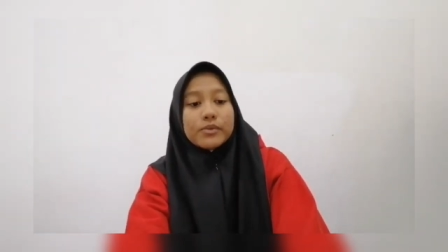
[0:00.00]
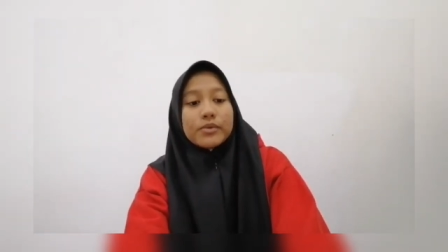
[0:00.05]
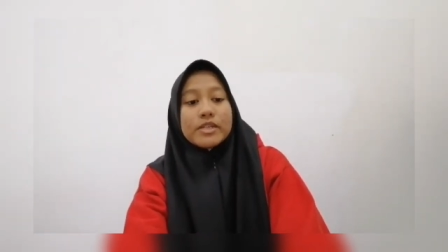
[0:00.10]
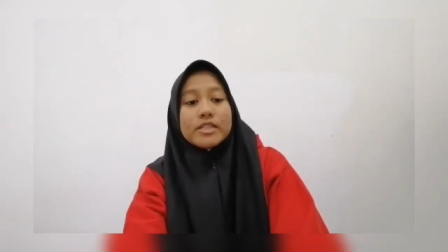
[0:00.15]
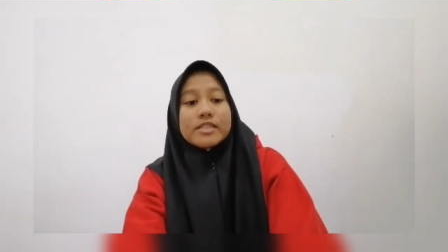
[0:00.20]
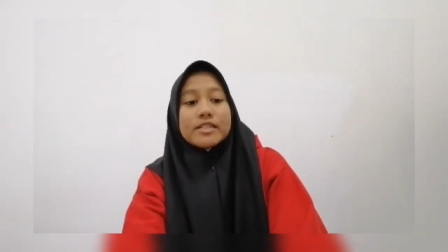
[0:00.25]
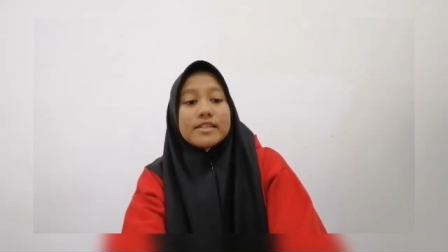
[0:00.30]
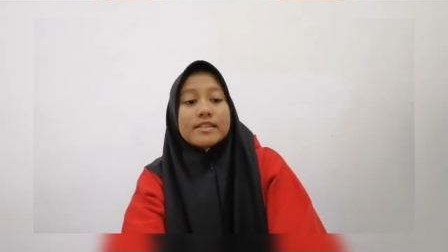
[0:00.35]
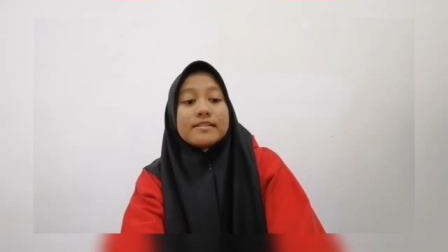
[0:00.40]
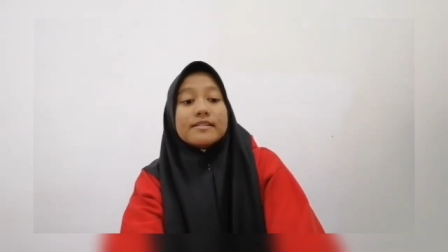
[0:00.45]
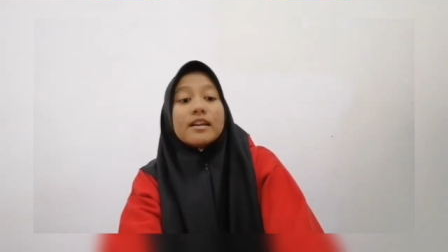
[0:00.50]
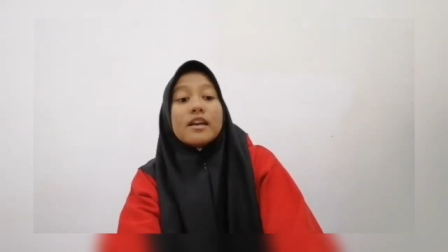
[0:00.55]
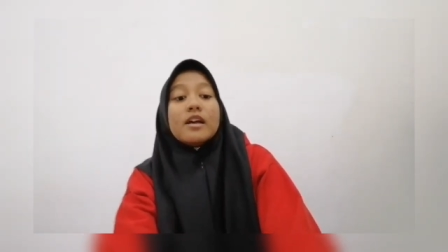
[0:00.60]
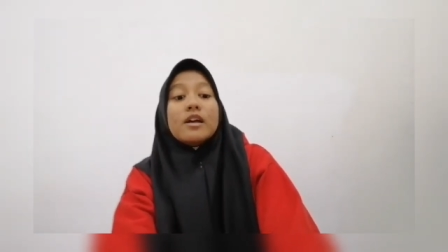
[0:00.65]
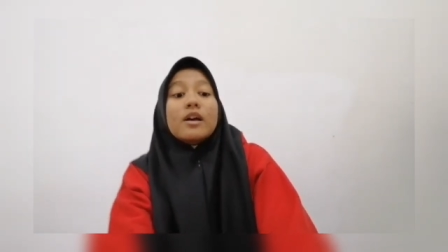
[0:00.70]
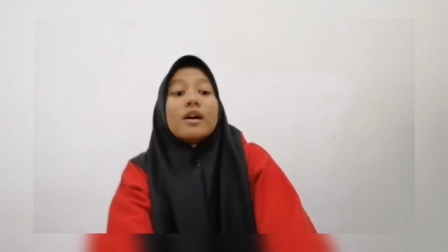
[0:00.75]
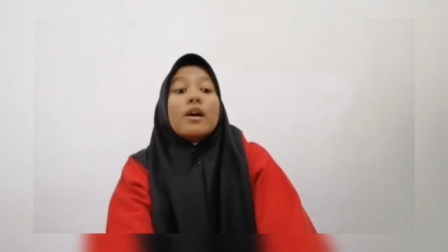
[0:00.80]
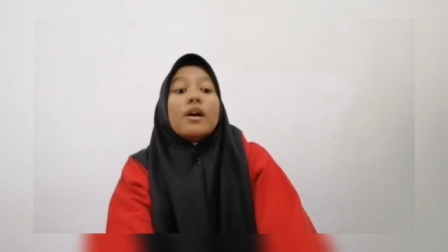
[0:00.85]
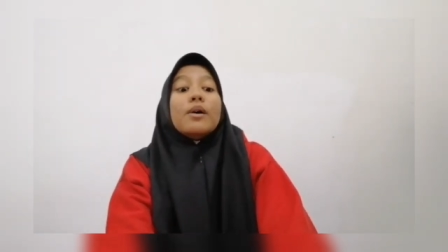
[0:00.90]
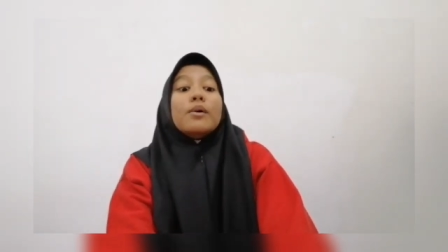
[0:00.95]

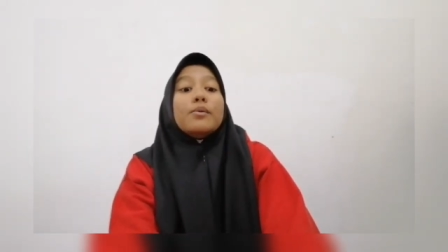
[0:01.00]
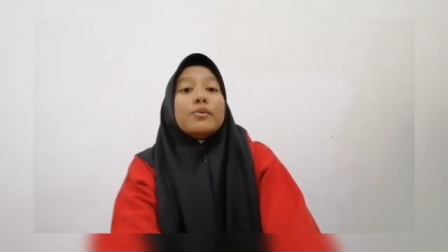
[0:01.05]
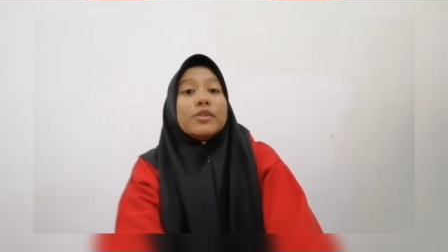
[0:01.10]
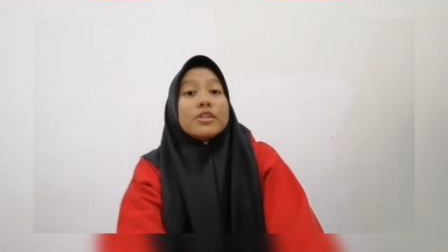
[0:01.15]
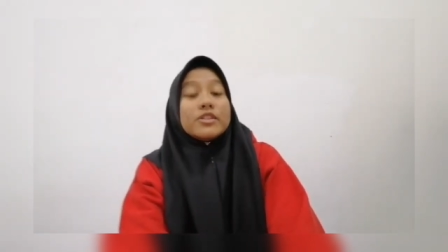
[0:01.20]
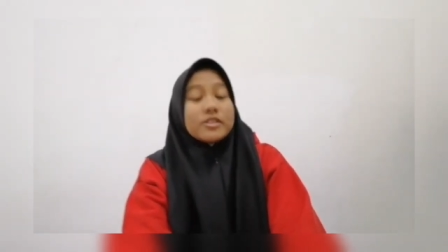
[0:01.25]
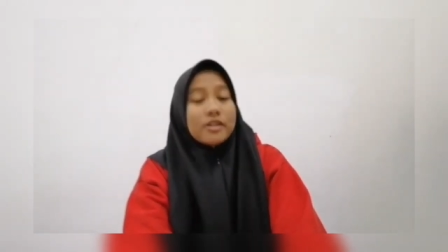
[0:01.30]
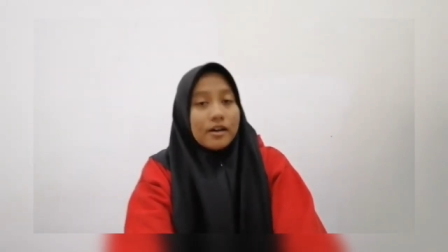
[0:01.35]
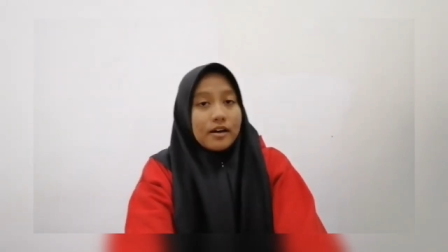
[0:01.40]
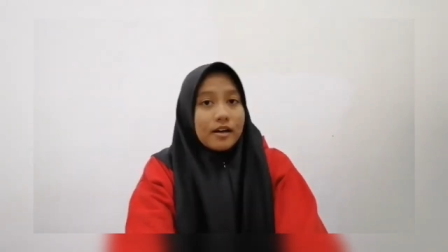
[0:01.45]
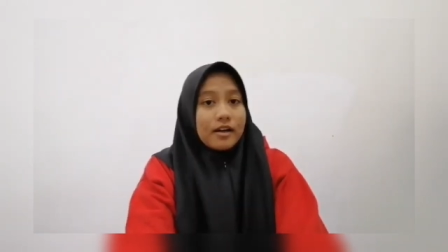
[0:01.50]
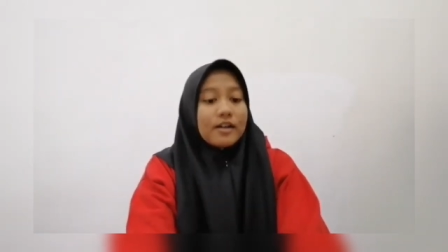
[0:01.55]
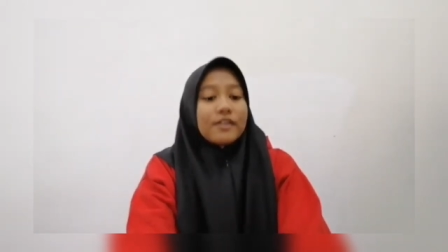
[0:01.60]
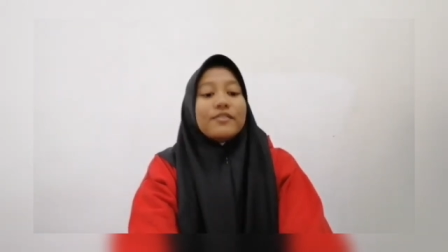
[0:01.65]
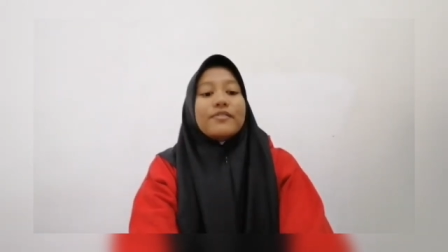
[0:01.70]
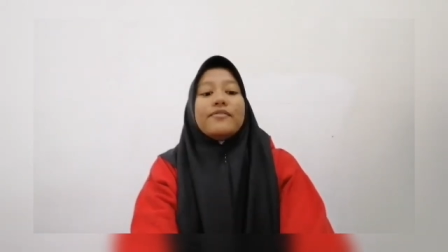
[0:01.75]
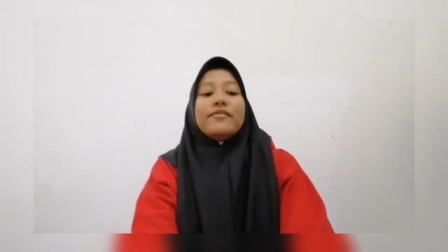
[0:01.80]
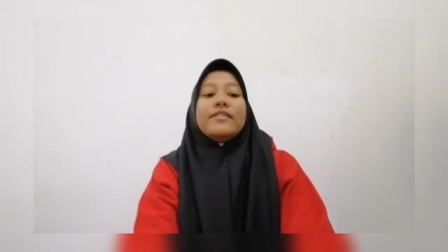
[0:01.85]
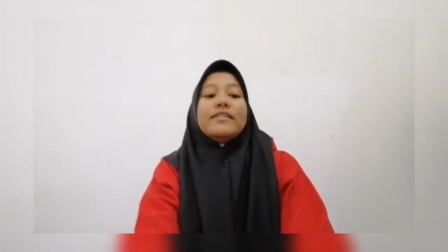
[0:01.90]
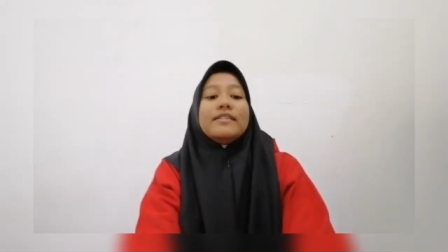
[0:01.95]
which are
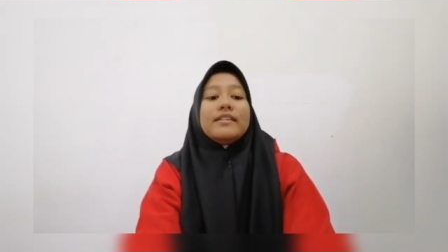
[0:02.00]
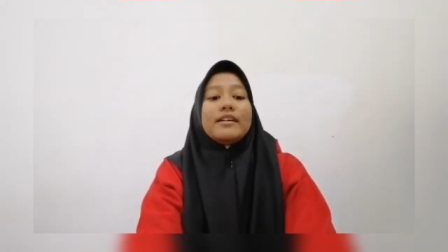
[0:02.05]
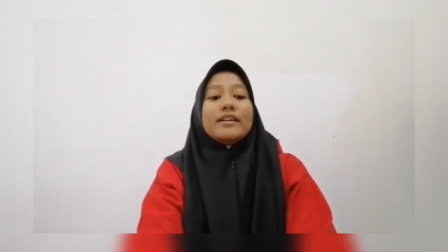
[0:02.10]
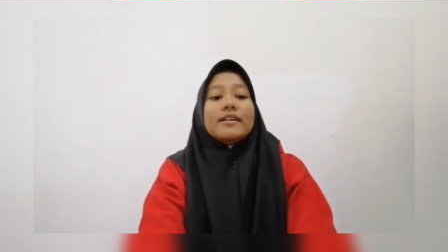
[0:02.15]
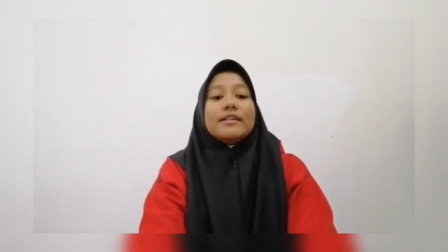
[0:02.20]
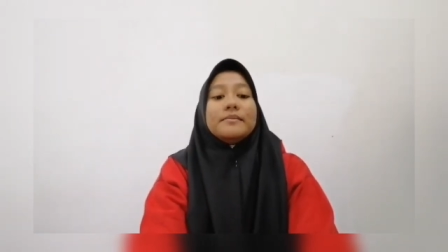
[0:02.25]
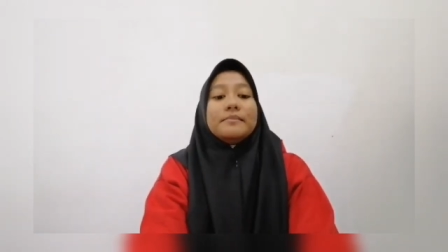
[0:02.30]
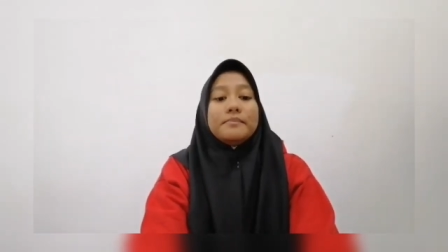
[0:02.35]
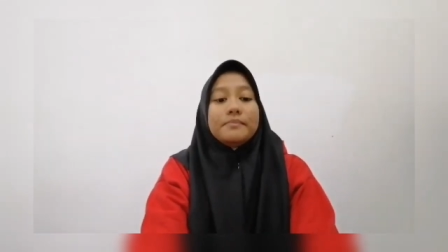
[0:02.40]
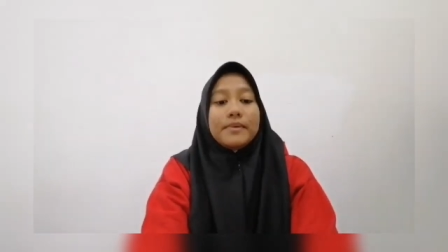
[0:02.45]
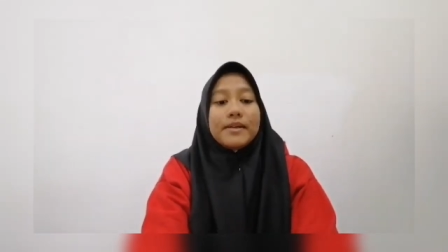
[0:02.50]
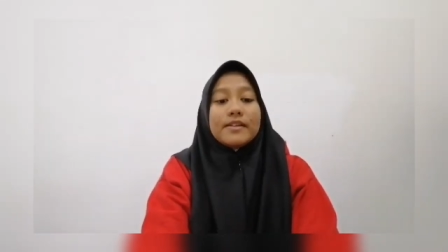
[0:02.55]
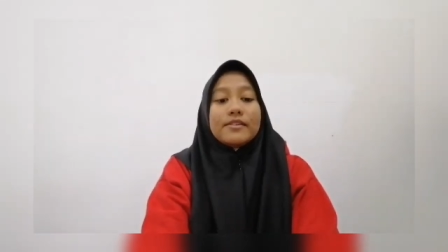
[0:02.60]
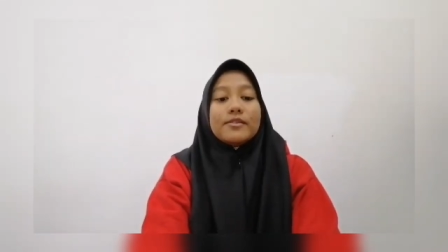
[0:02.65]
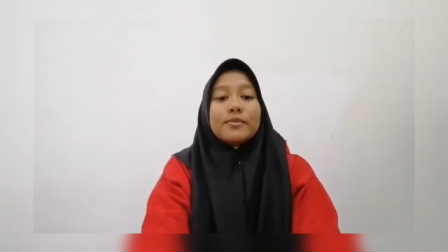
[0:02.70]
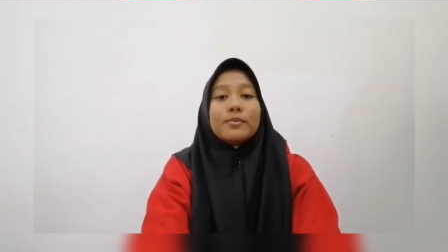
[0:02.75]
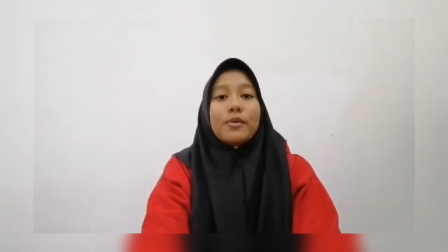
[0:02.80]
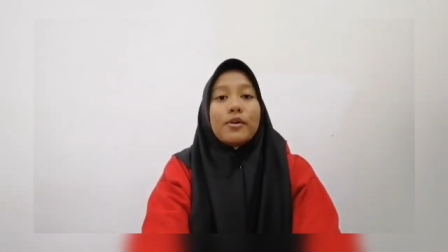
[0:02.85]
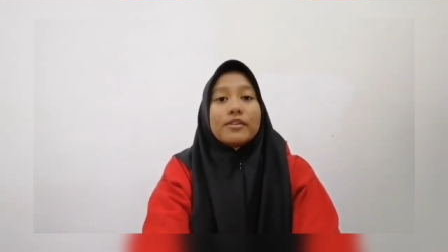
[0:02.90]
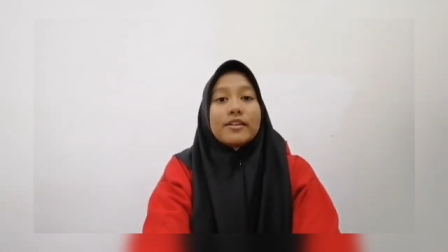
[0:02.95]

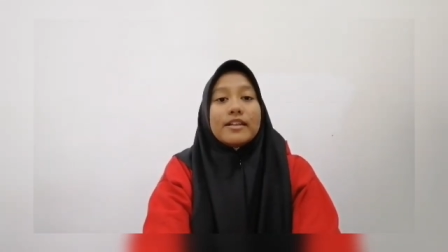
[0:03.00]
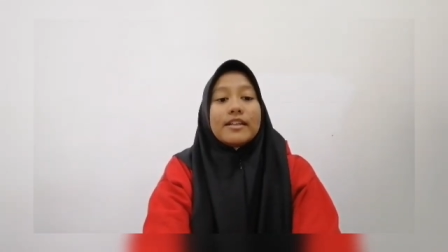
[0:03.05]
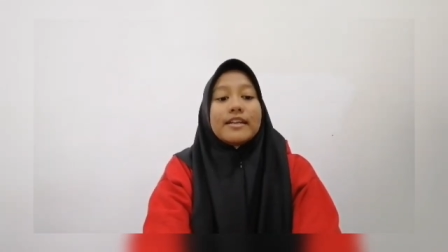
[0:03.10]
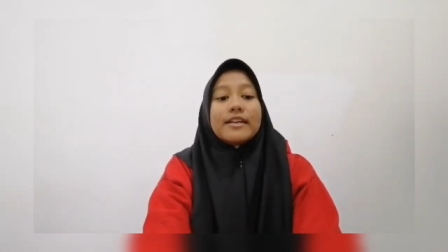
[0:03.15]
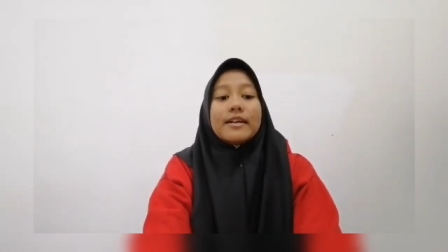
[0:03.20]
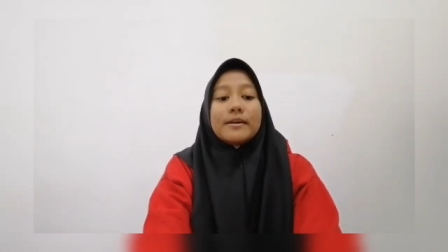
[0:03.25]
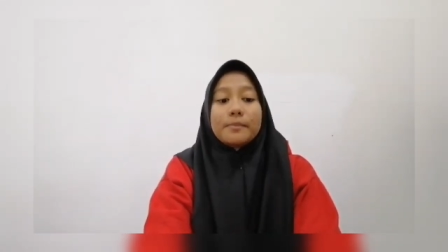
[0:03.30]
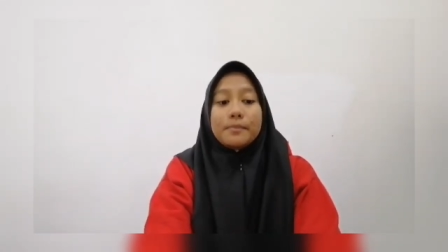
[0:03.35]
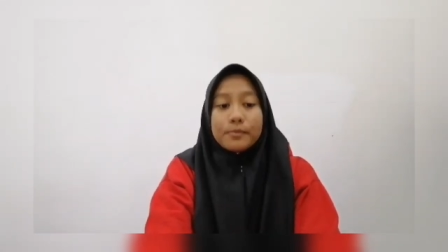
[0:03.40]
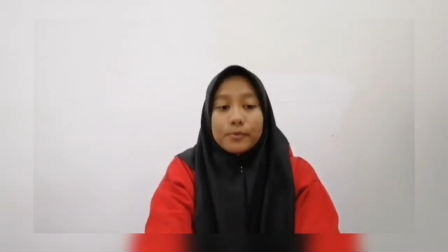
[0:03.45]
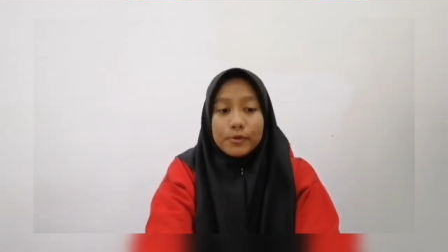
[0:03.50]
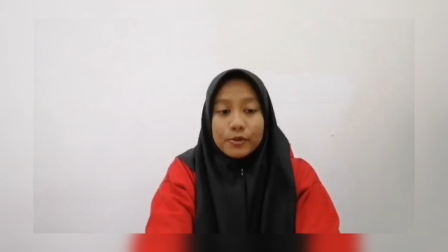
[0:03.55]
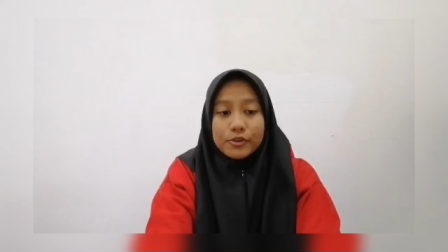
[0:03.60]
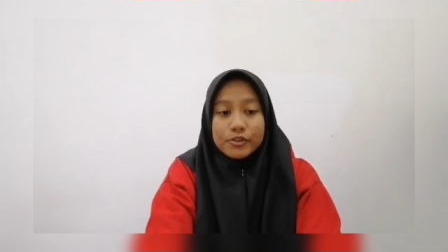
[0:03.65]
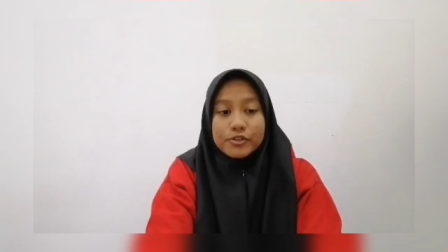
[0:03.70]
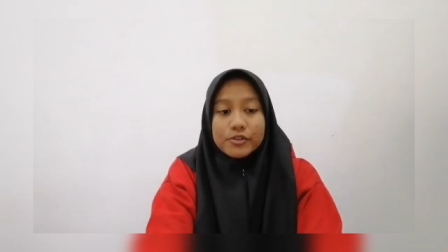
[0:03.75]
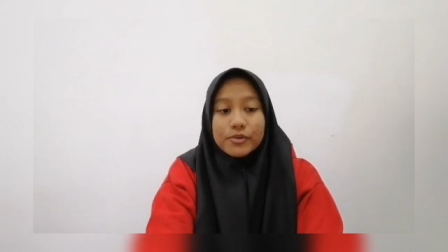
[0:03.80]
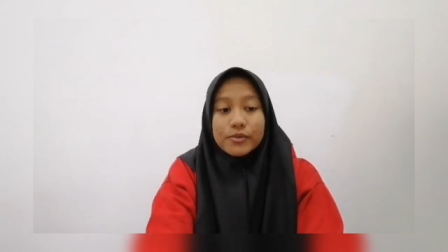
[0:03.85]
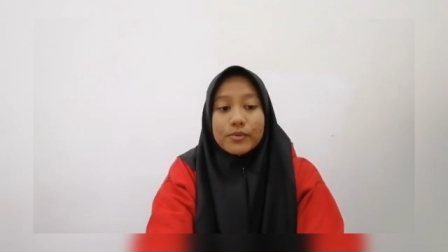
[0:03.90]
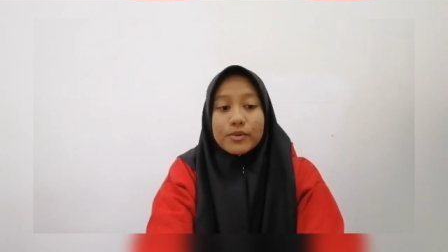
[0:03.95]
physical-based modeling approach,